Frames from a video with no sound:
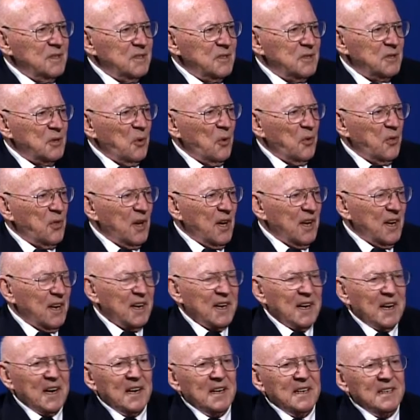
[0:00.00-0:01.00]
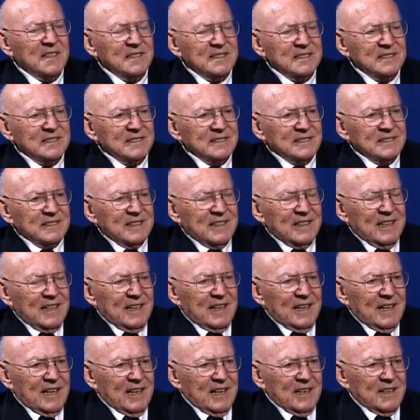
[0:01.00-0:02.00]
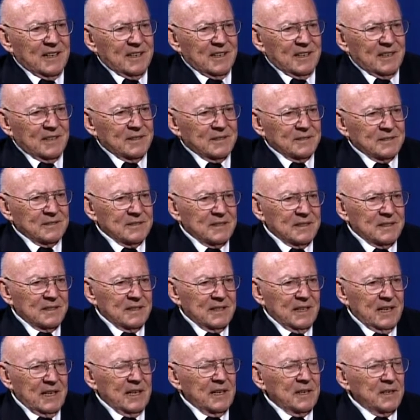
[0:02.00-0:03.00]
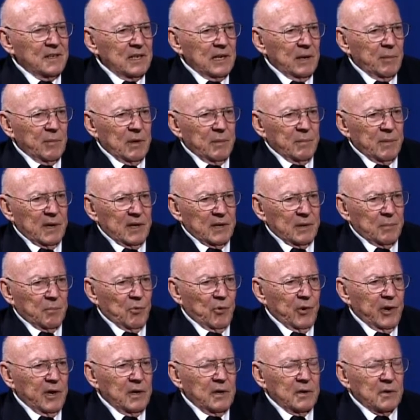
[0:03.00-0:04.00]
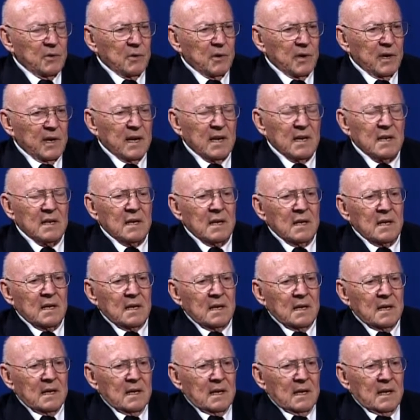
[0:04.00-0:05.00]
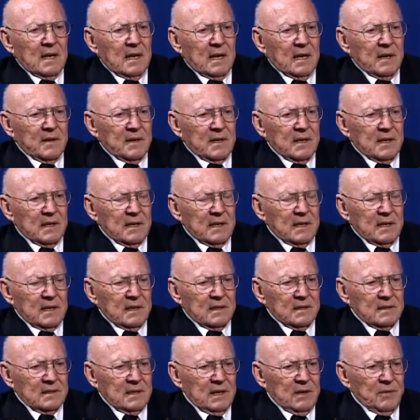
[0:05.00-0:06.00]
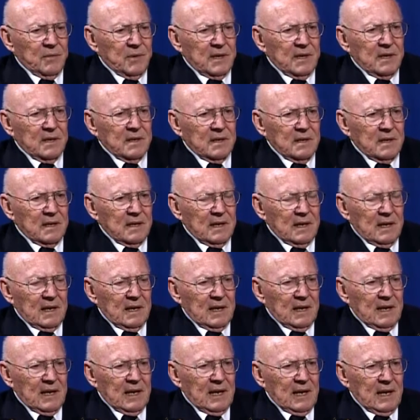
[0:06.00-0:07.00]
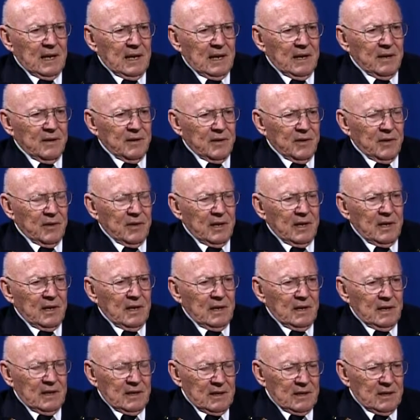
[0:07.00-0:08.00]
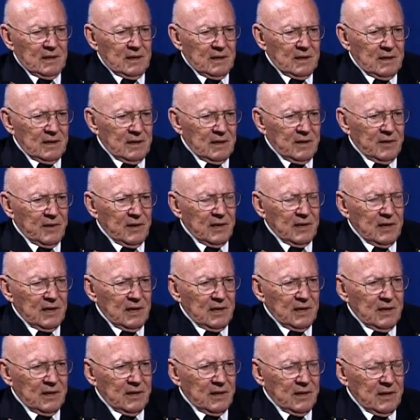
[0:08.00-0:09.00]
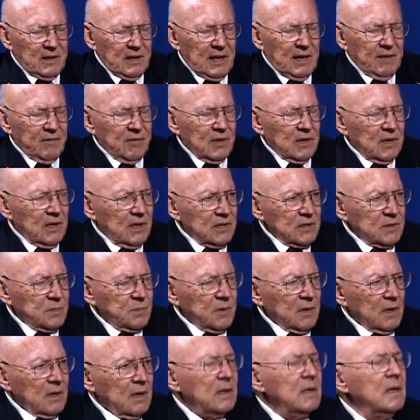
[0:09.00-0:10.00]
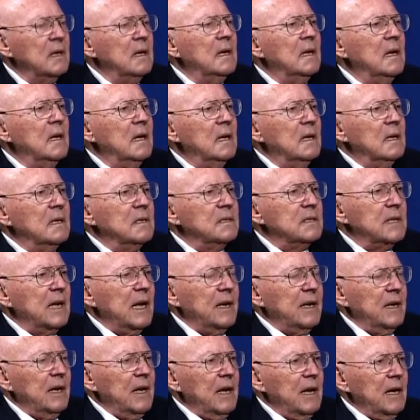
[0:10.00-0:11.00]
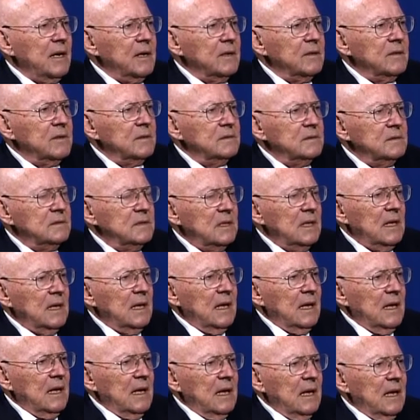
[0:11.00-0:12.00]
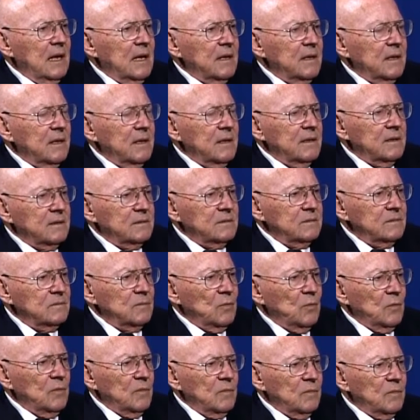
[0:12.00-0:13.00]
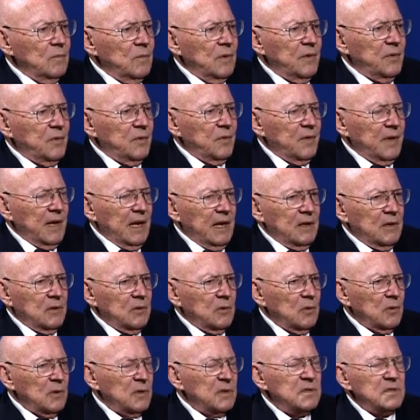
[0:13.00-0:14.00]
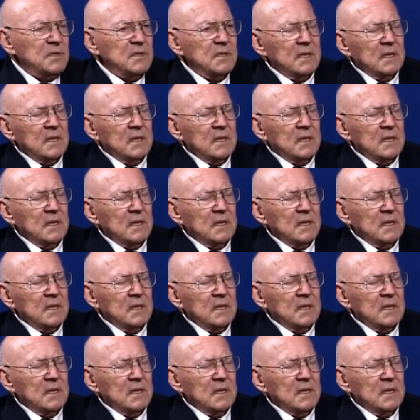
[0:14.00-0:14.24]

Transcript: So thought I. And they didn't tell me about the Marine Corps yet. And then I went into the Naval Hospital, San Diego, and went through that course,